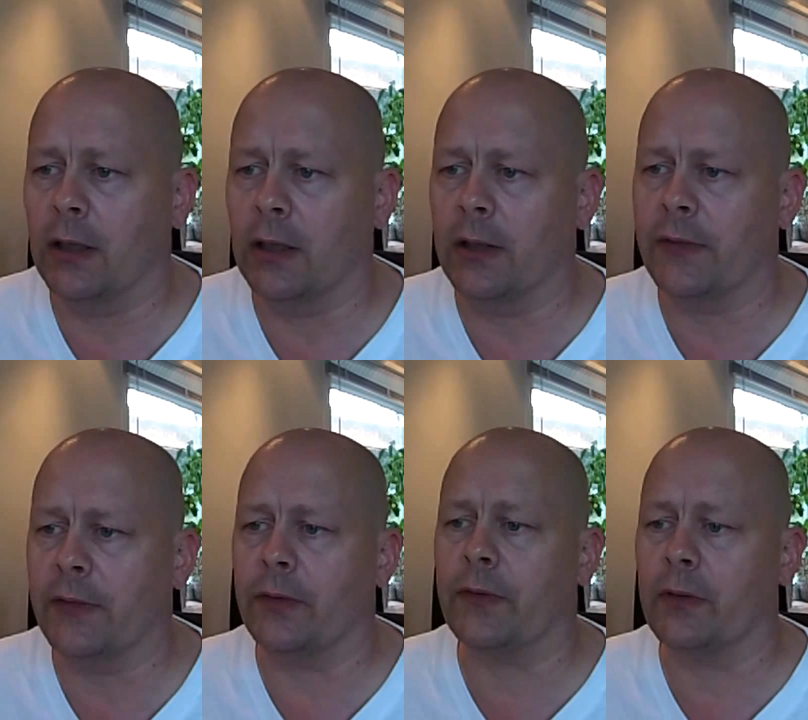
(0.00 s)

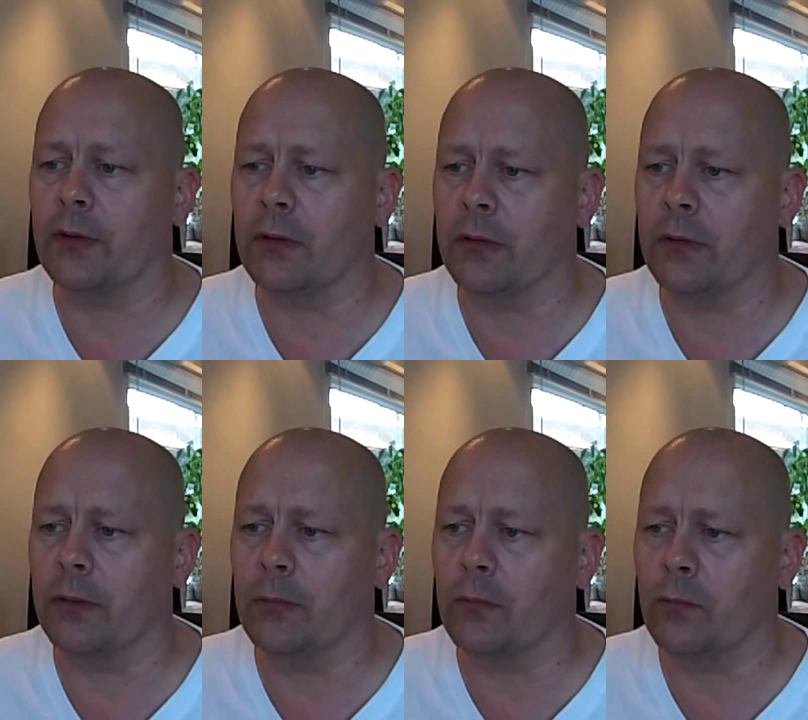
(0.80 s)
So
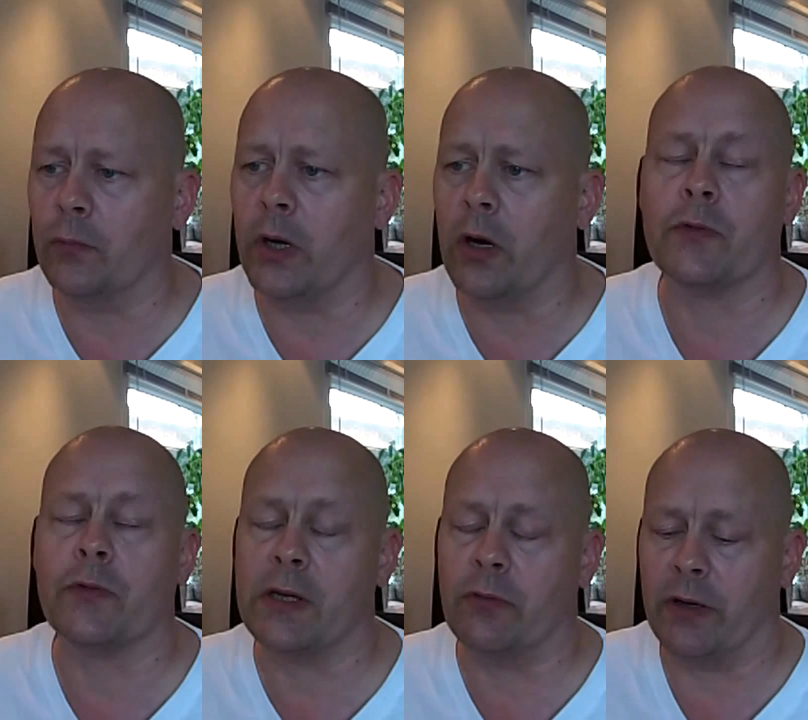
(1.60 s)
we are
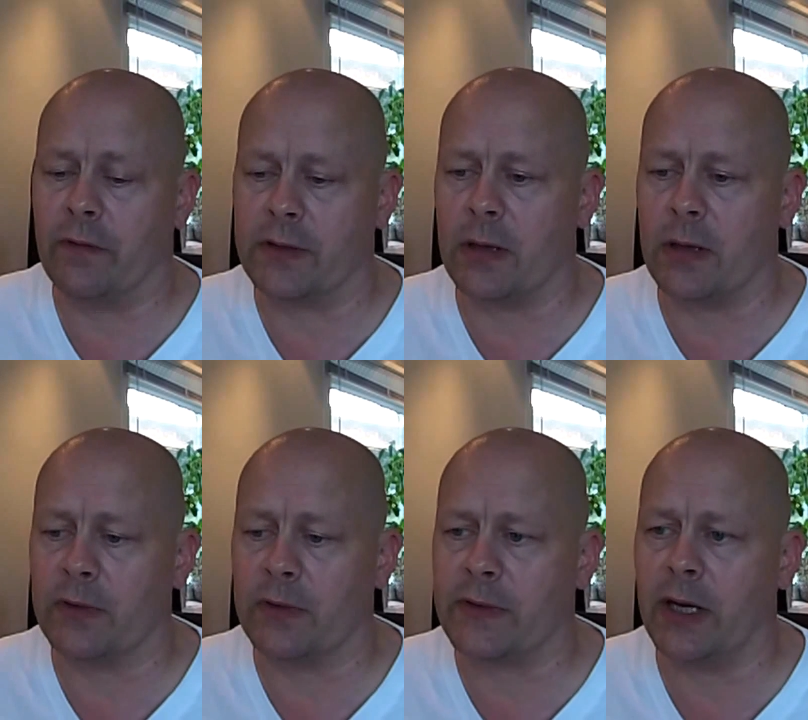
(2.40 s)
considering, for
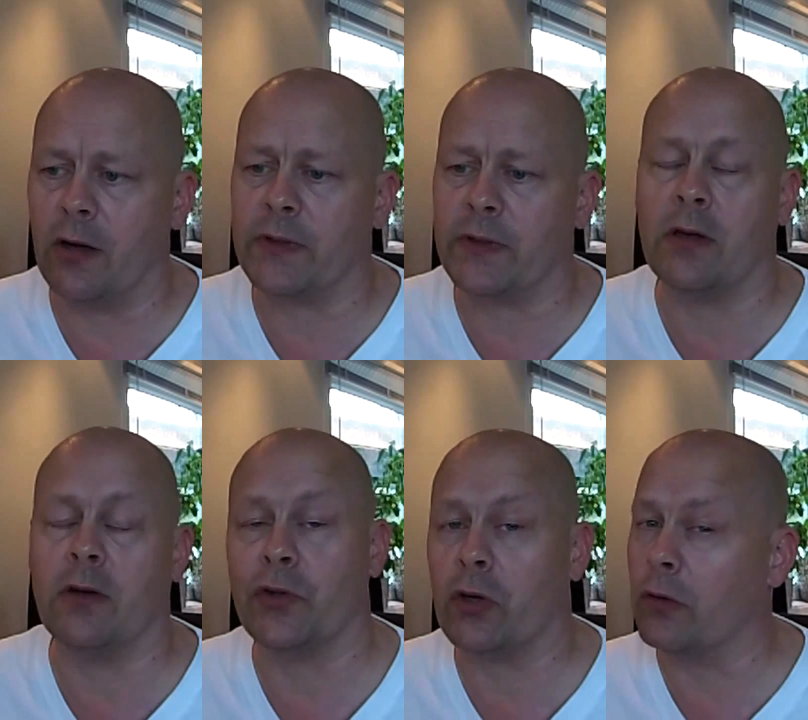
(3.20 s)
example, setting up a
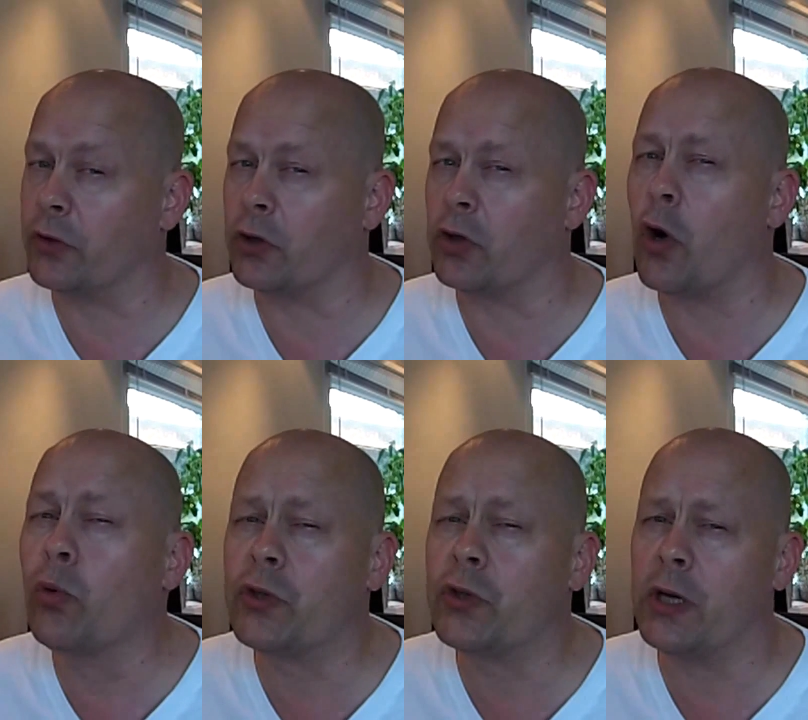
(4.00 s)
security culture
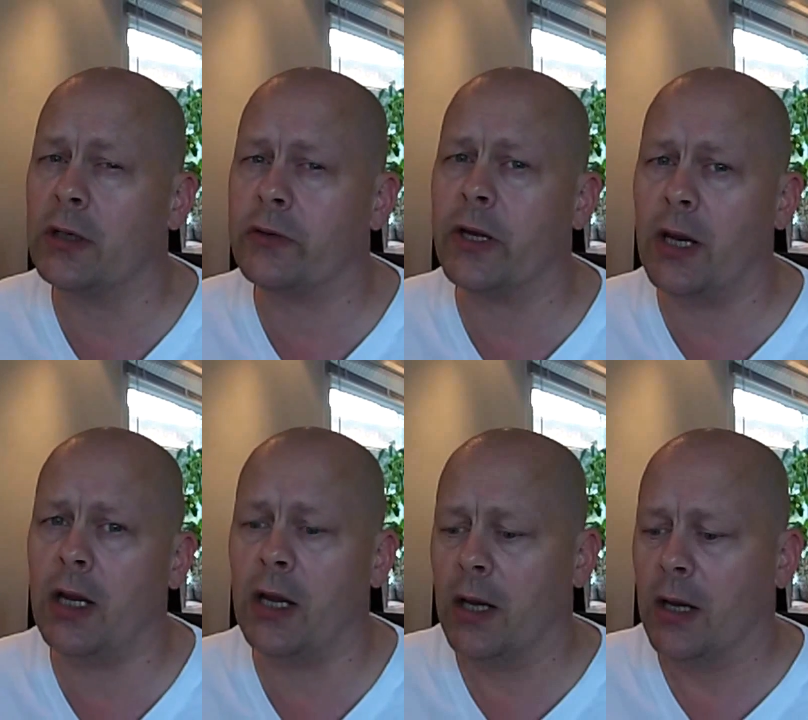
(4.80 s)
coaching
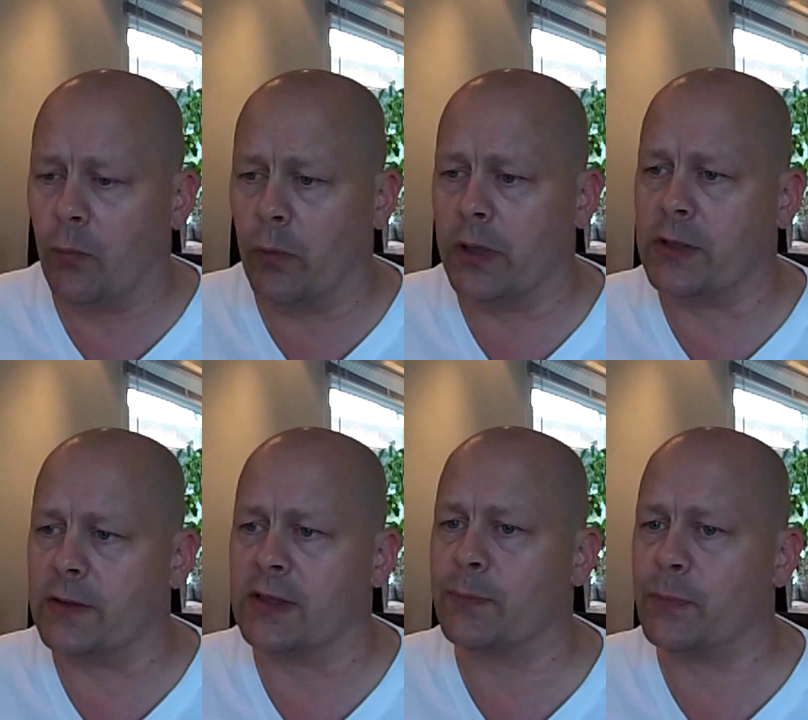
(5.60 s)
training, which
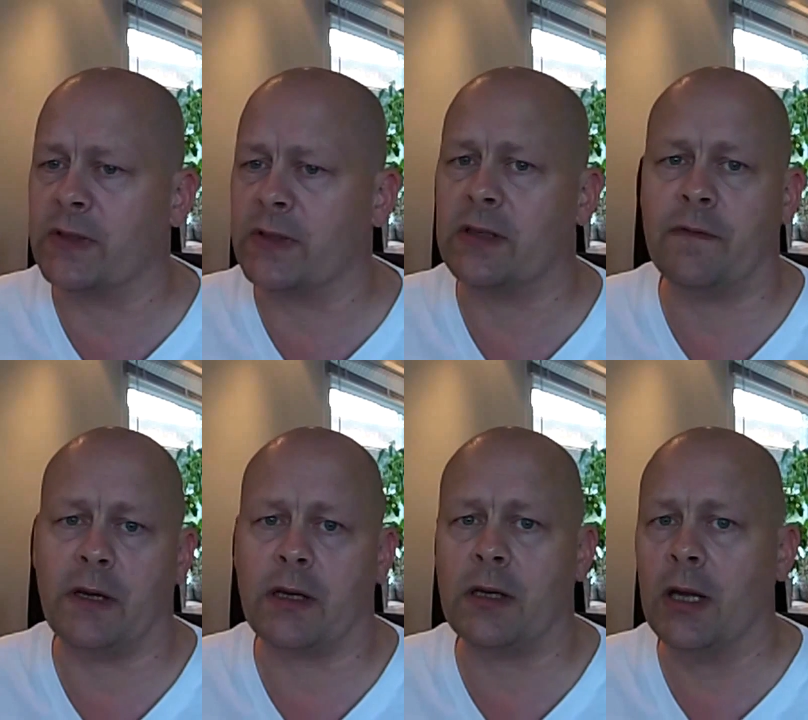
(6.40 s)
is a
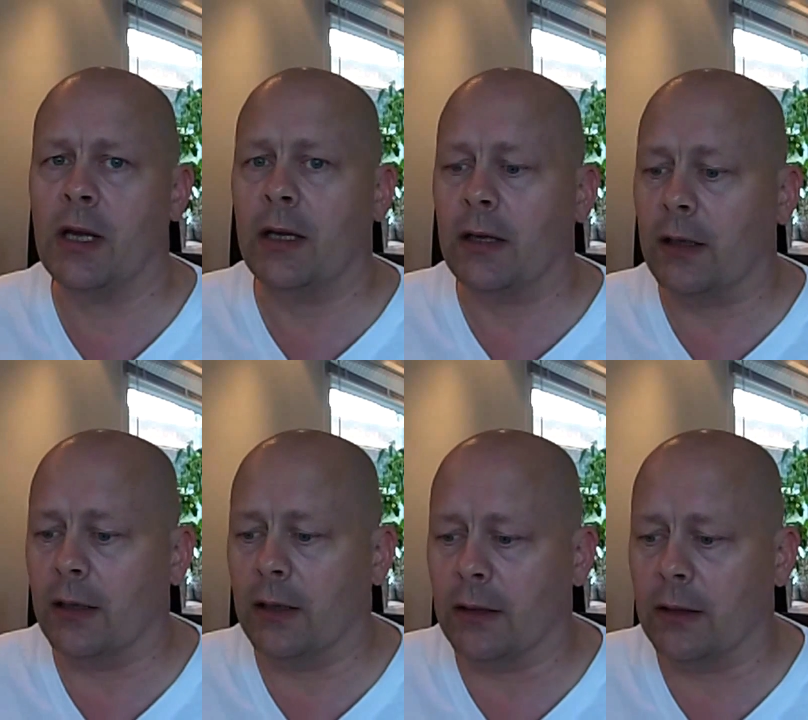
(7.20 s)
specific
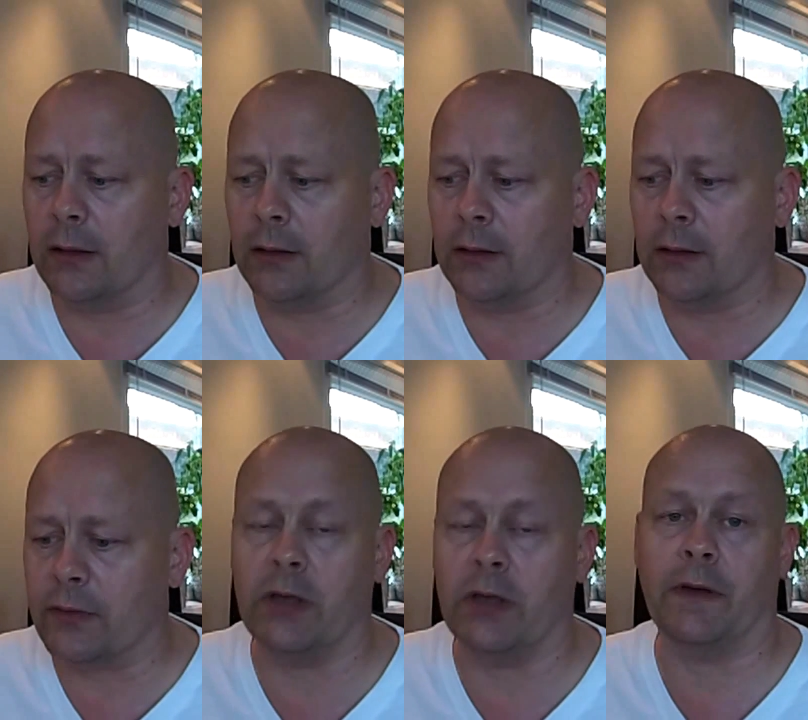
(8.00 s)

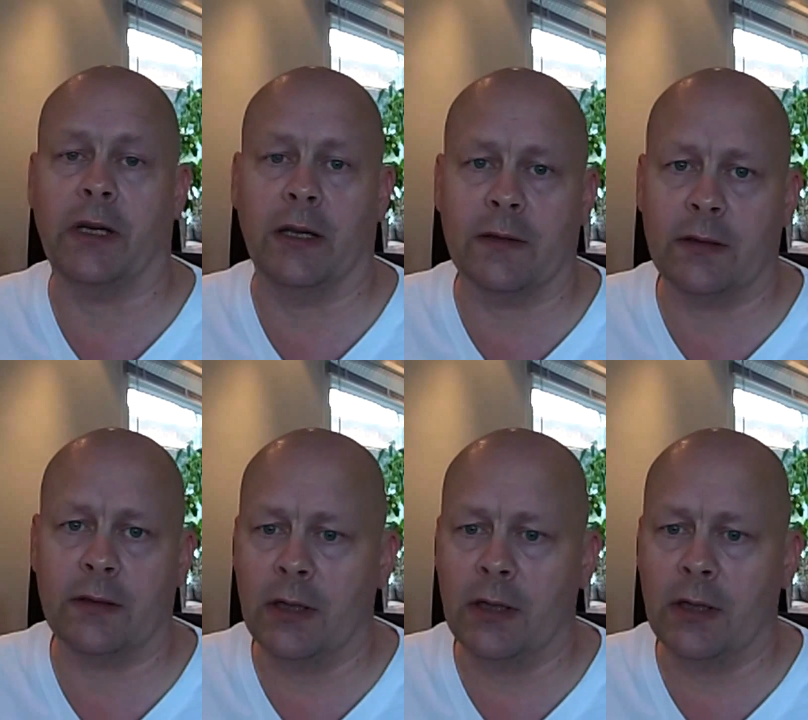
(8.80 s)
certificate.